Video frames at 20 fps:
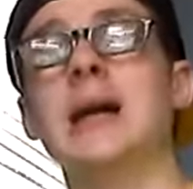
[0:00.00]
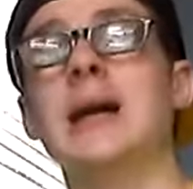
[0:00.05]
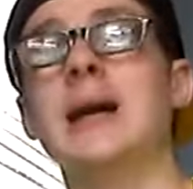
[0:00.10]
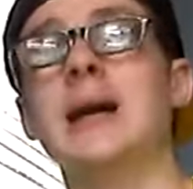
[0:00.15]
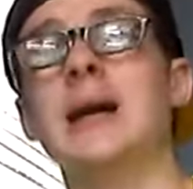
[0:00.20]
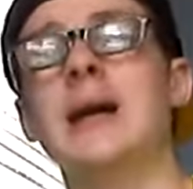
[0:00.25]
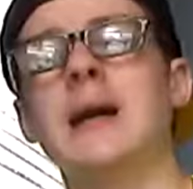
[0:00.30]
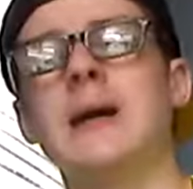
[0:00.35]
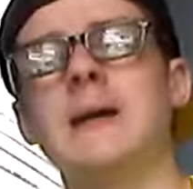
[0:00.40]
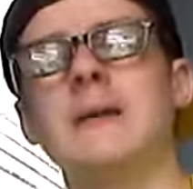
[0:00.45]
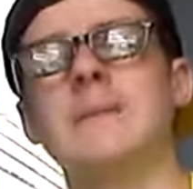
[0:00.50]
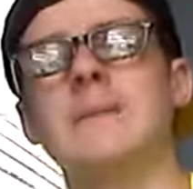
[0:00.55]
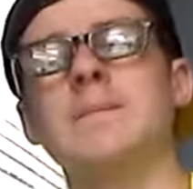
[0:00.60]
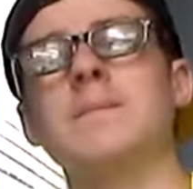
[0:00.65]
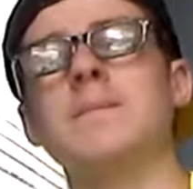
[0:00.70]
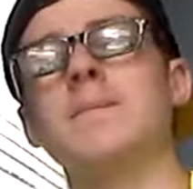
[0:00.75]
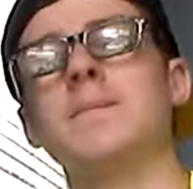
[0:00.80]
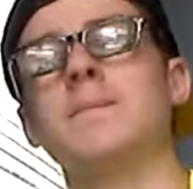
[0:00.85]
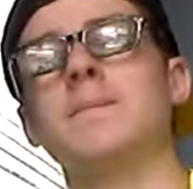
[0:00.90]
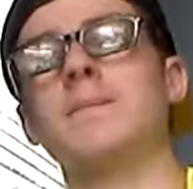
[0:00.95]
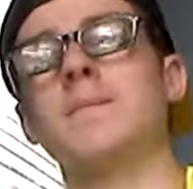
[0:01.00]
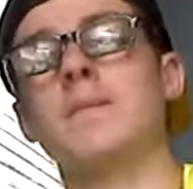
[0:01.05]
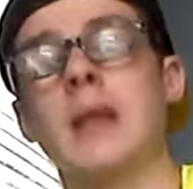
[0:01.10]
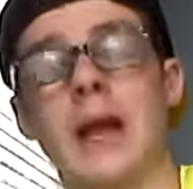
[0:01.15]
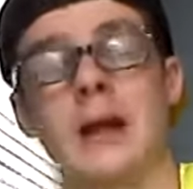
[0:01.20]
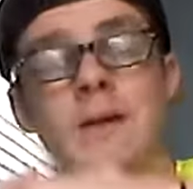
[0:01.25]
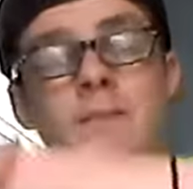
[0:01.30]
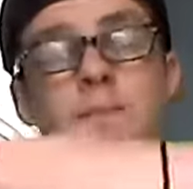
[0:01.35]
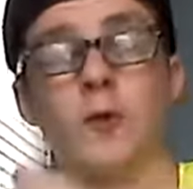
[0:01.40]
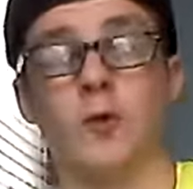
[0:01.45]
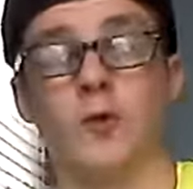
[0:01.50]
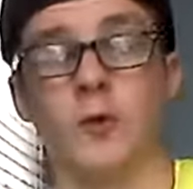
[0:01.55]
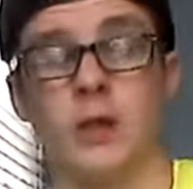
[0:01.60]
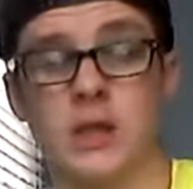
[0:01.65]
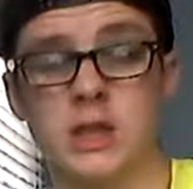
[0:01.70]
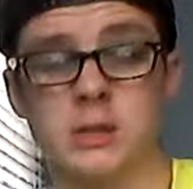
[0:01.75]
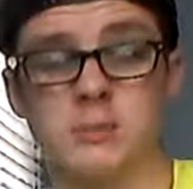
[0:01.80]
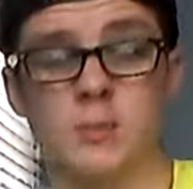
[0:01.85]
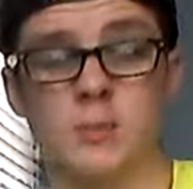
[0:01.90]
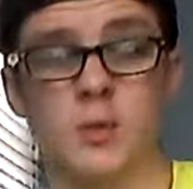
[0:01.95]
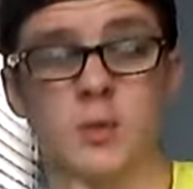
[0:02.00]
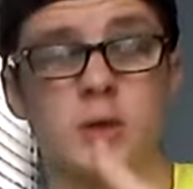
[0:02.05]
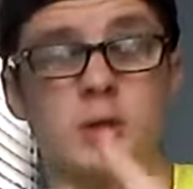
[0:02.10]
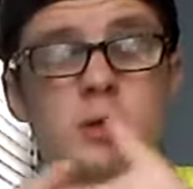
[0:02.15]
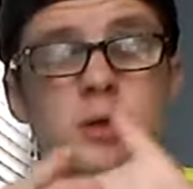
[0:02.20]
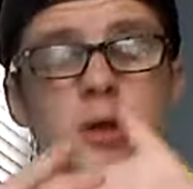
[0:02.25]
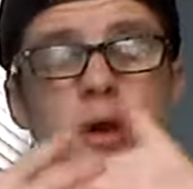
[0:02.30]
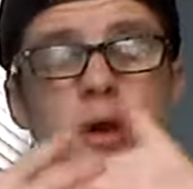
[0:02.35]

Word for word: Um, I focus more